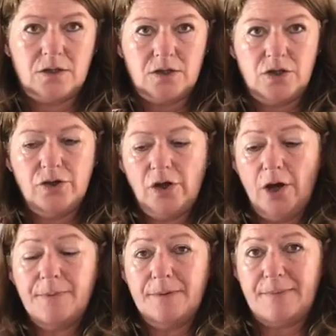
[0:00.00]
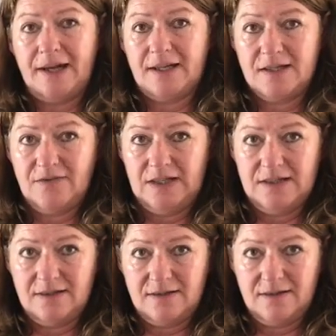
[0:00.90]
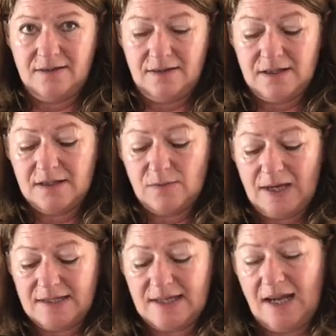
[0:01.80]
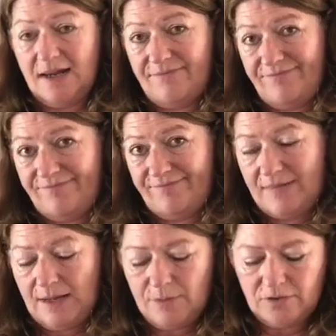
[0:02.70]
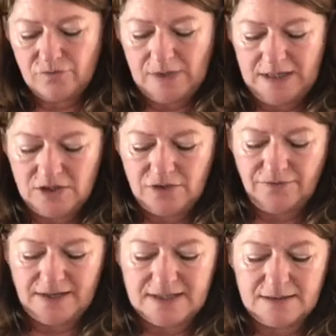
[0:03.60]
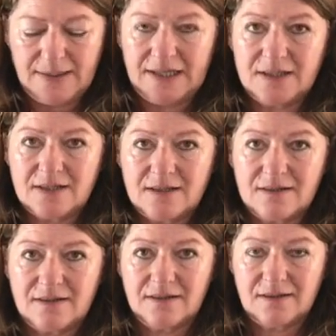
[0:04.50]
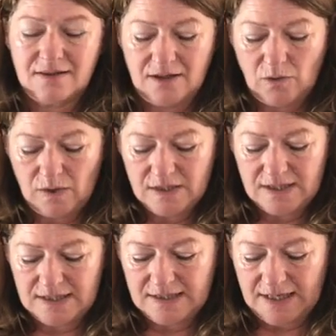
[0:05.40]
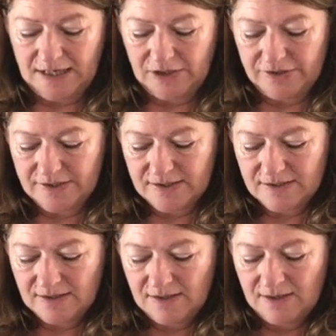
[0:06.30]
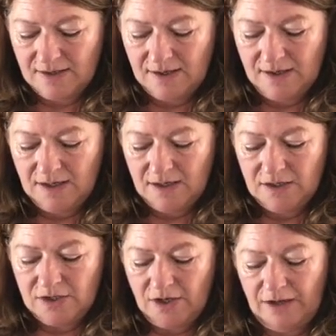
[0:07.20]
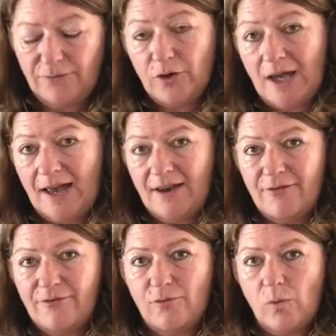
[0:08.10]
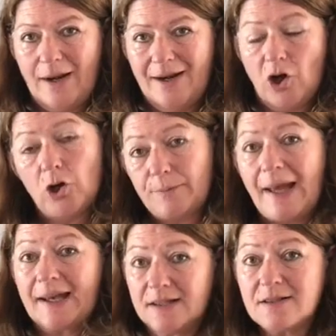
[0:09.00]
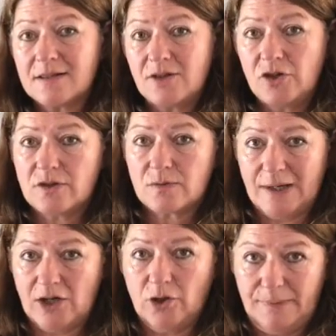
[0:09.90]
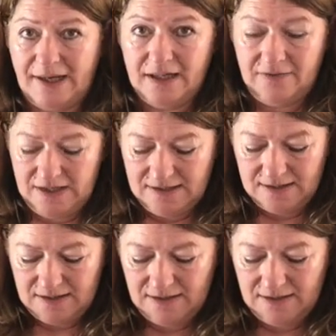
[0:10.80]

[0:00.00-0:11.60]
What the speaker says: 2 open packets of yeast. This is why I say I'm not really too fussed about the quantities that I use. So if you have 1 whole packet, use 1 whole packet of yeast.